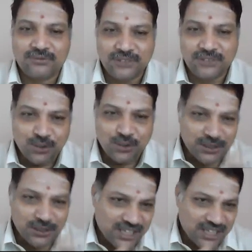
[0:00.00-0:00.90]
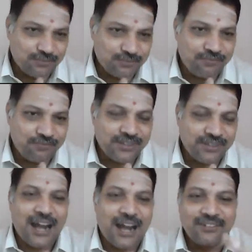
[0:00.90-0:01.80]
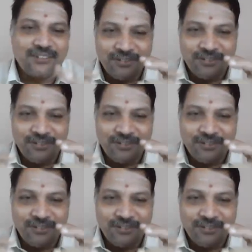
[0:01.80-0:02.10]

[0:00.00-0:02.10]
This is one side. And